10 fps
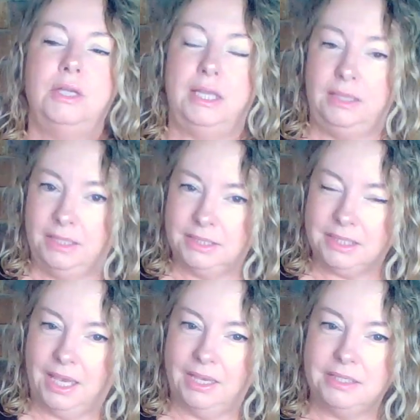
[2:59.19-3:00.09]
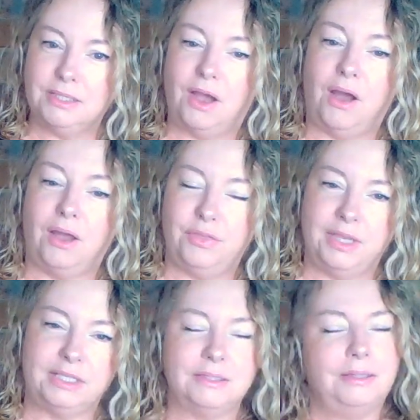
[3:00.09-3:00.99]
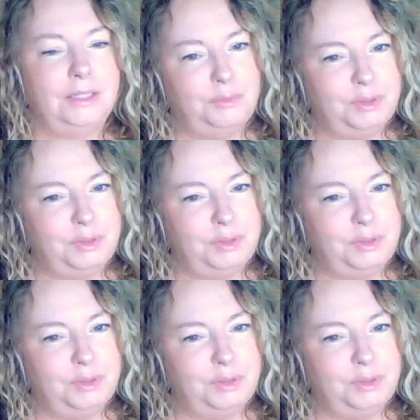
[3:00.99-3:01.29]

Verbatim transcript: In this case, I think it's a little